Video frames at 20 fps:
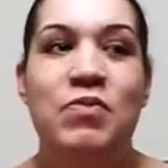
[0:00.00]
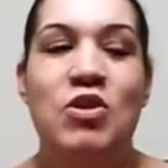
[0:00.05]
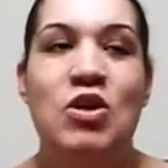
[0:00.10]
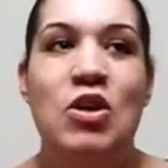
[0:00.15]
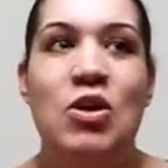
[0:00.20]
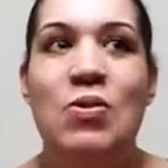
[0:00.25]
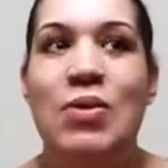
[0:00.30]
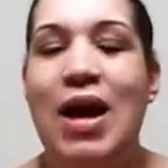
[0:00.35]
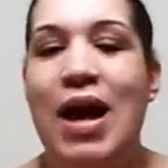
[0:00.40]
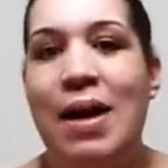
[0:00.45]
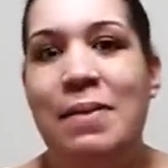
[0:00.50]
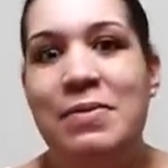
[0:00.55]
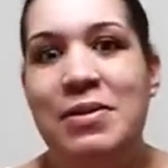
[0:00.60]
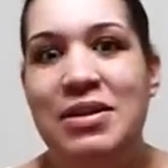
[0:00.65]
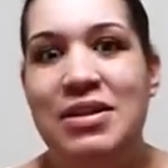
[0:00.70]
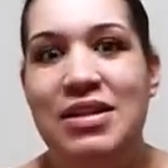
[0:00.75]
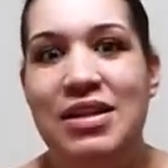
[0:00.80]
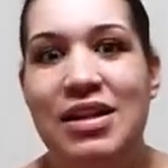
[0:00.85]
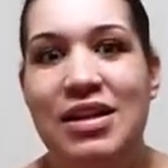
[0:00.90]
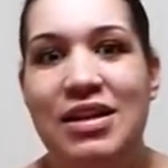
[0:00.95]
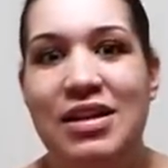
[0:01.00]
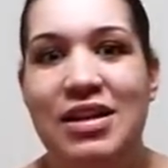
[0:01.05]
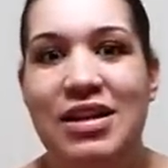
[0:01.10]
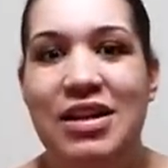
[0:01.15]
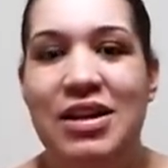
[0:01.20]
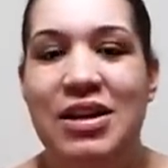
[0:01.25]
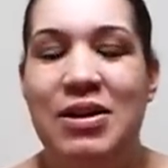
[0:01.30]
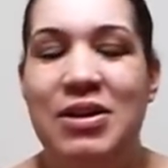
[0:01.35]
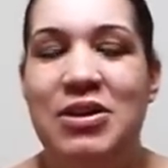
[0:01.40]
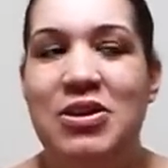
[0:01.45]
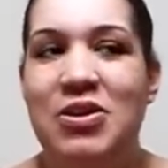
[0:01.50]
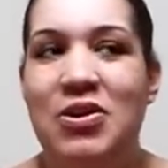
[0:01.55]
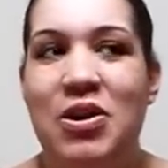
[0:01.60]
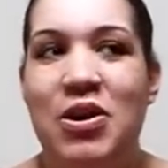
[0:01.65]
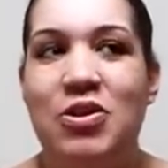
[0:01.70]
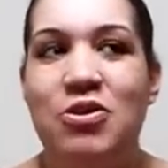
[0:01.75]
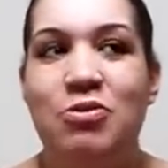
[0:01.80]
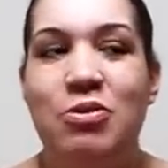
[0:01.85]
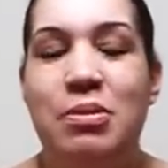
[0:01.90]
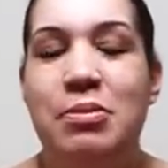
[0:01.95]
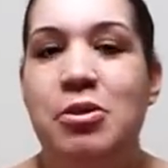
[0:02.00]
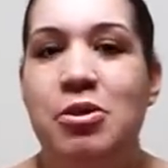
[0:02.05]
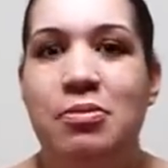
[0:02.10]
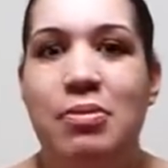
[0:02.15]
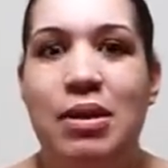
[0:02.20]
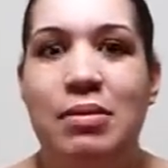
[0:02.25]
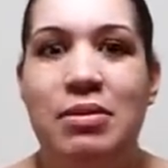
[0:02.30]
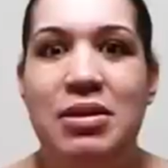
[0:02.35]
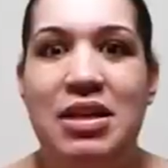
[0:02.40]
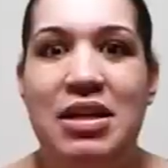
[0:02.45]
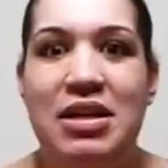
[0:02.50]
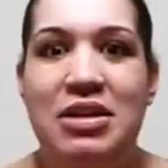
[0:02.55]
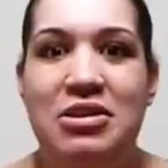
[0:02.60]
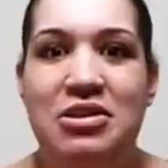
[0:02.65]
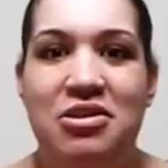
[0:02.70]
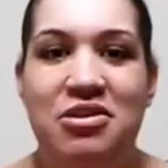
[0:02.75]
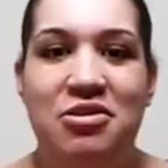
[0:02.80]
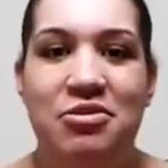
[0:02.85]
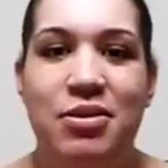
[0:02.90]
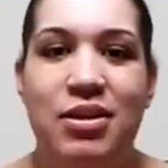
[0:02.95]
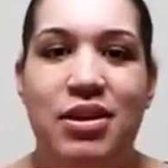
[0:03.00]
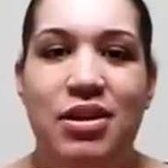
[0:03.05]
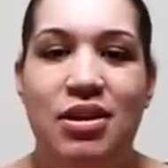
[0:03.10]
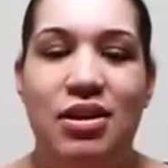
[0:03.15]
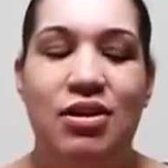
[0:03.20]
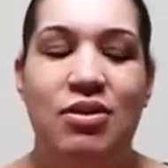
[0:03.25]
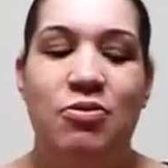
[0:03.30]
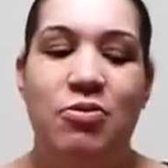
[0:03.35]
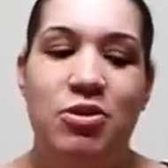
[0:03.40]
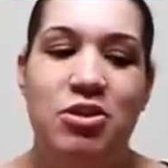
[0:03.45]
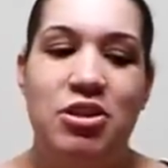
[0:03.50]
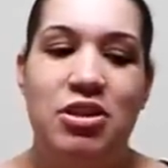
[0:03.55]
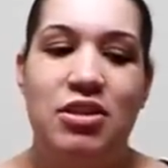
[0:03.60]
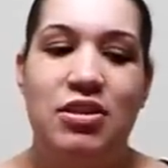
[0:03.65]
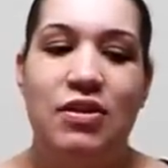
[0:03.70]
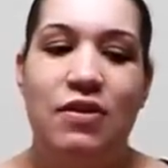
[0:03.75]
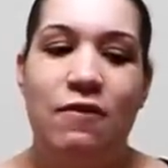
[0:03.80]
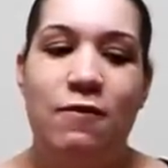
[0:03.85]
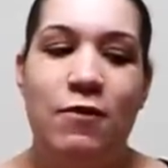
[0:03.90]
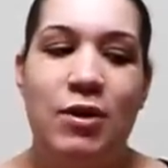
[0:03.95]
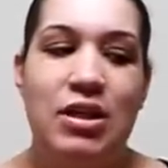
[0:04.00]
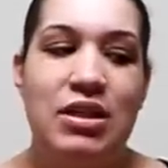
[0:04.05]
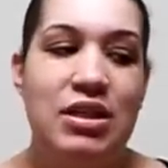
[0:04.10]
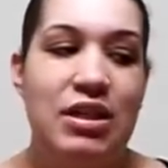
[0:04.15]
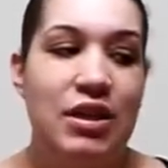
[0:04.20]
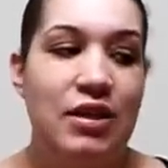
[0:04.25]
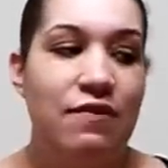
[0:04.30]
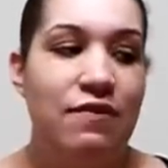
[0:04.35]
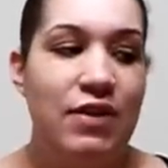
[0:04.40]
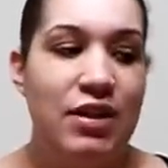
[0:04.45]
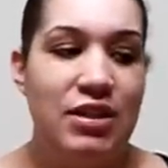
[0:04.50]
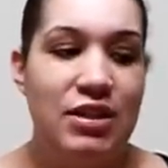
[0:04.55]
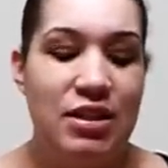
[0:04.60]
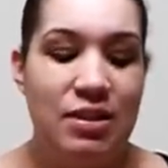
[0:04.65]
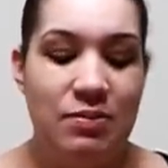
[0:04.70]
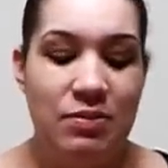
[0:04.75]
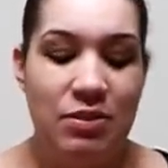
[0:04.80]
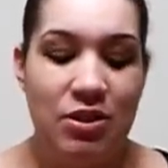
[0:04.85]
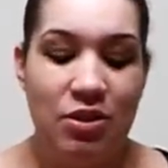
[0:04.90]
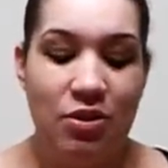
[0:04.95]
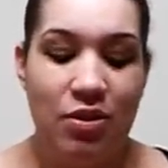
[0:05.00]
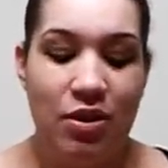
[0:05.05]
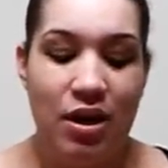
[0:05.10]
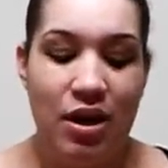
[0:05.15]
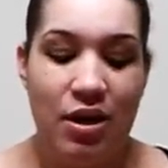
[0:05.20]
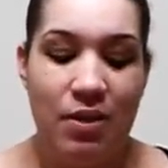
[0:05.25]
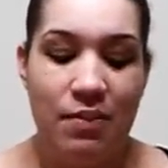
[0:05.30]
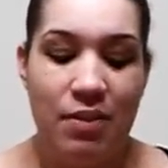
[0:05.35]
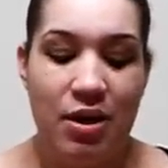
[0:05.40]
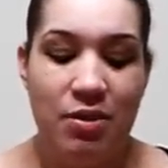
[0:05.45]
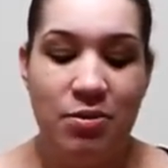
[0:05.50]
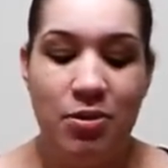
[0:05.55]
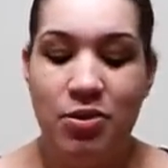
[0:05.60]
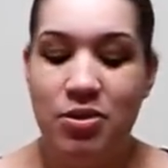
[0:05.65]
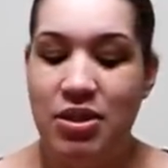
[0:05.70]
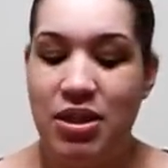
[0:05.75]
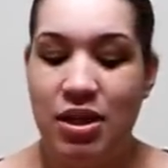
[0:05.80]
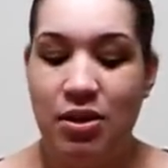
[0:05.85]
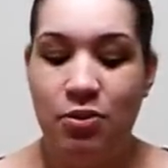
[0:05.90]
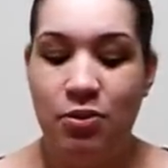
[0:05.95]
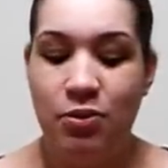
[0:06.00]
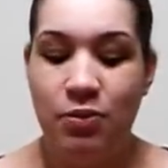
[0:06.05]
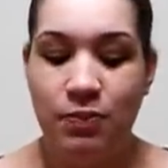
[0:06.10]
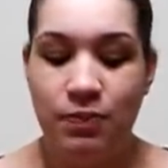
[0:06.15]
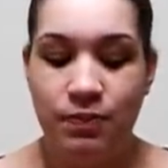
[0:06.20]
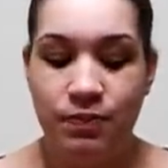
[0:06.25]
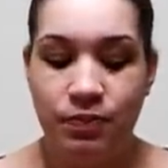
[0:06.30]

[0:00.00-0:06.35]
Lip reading: don't happen to other women, or maybe they do and we're just afraid to confess them. So I wrote down